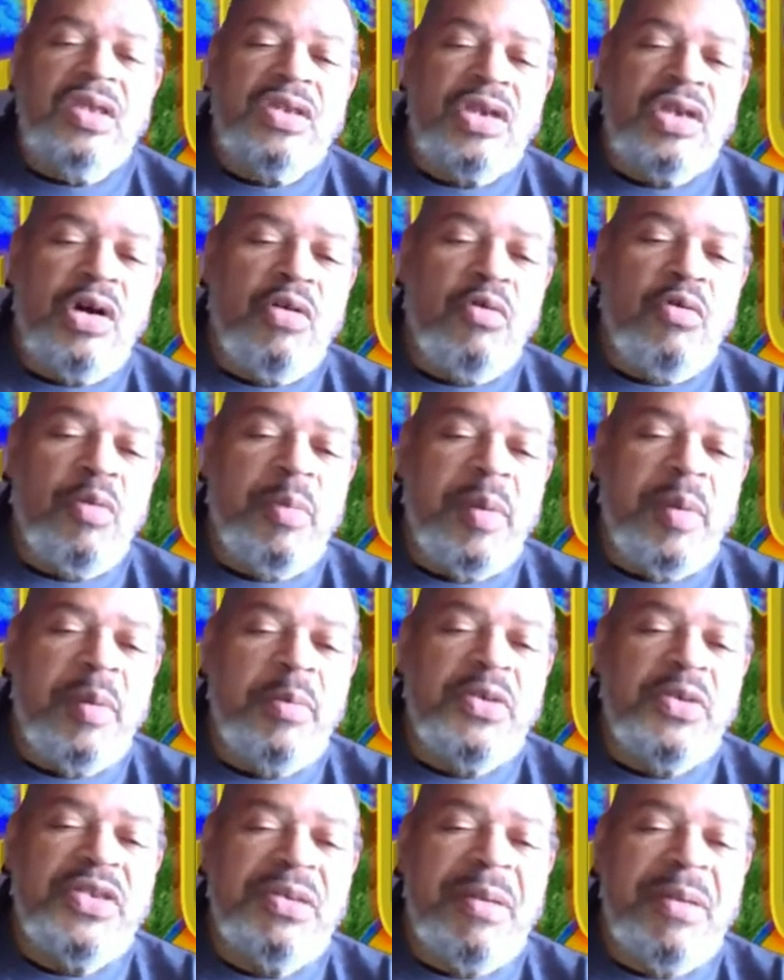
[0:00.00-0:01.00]
So
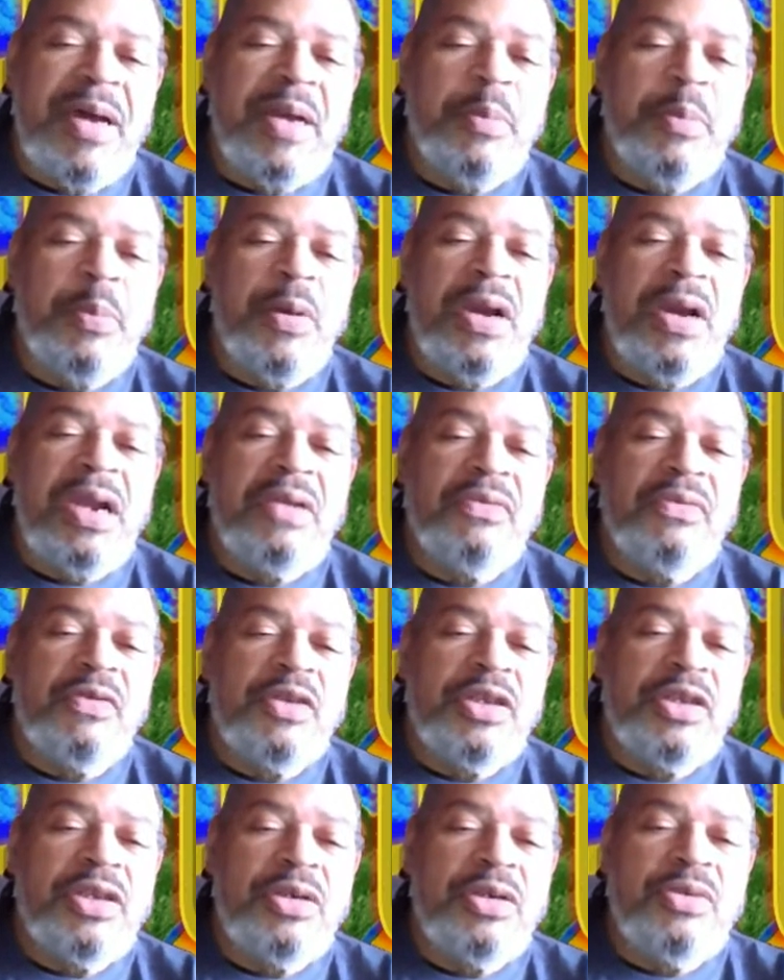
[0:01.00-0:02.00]
remember somebody prayed for
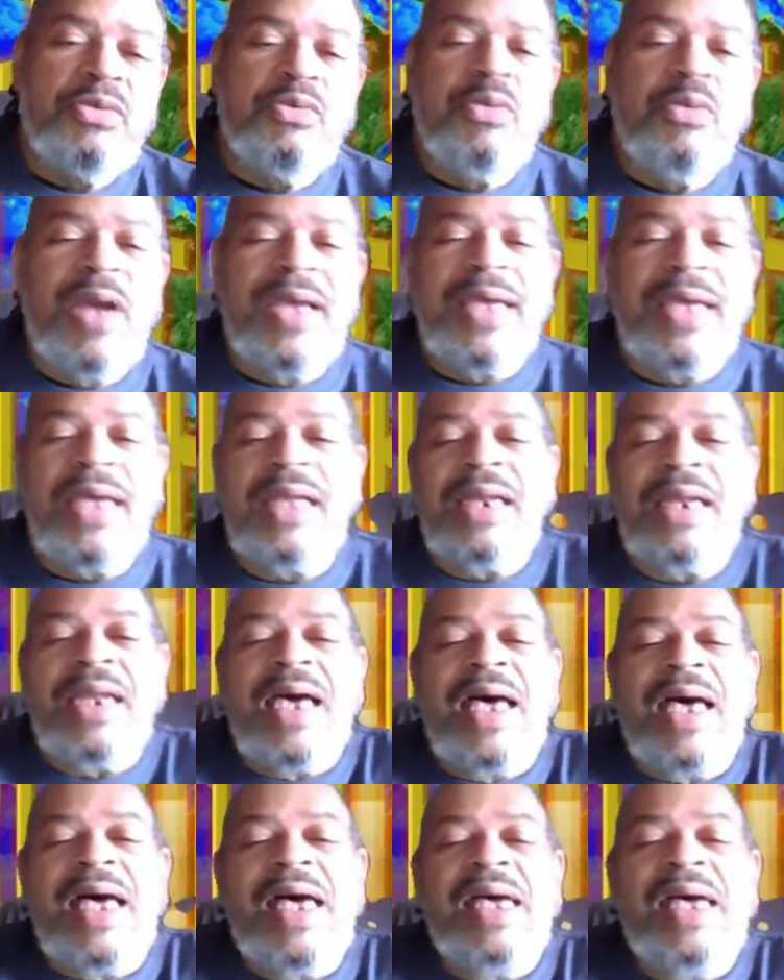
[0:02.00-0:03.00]
you.
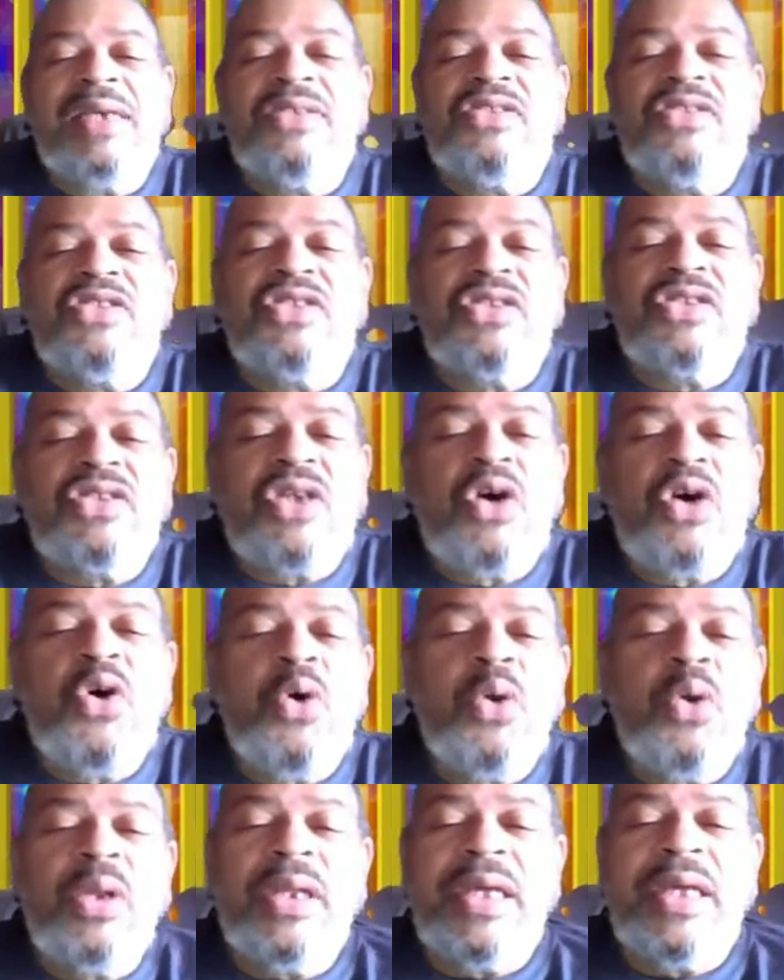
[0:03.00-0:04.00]
Recognize
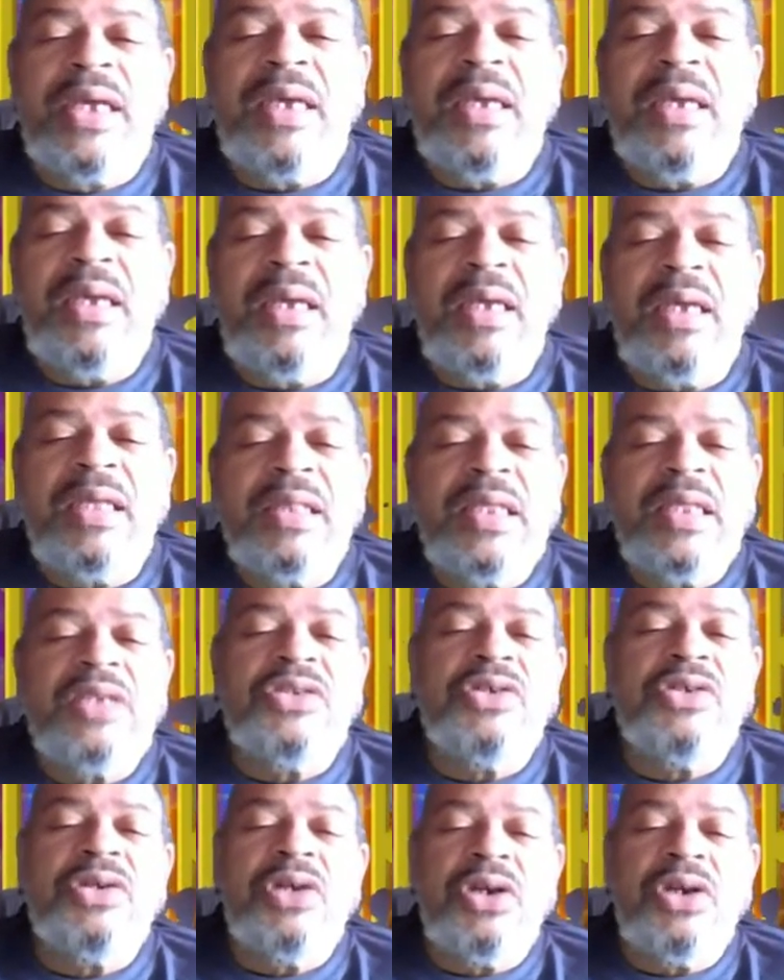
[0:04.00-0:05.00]
solely
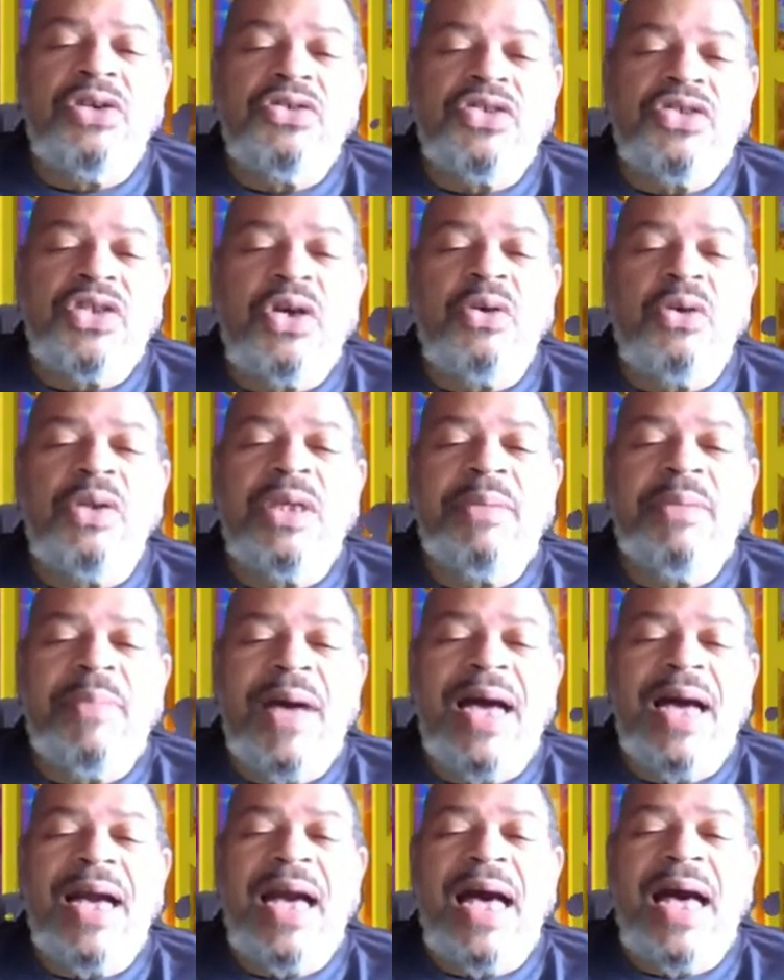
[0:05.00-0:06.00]
that you're here solely
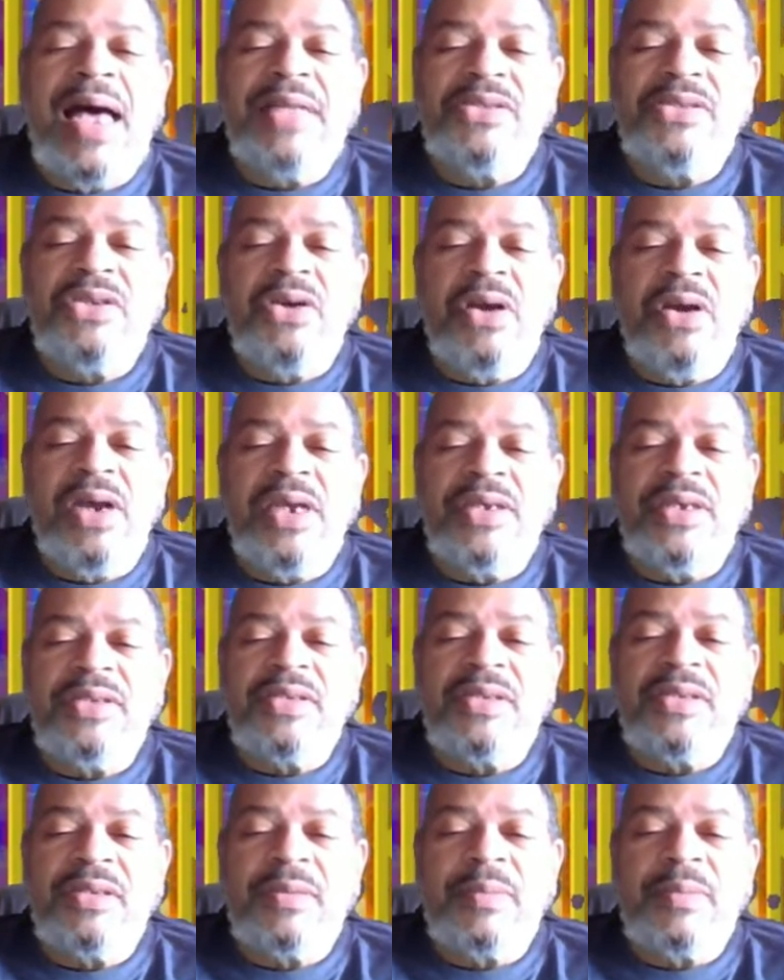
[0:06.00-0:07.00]
by God's grace.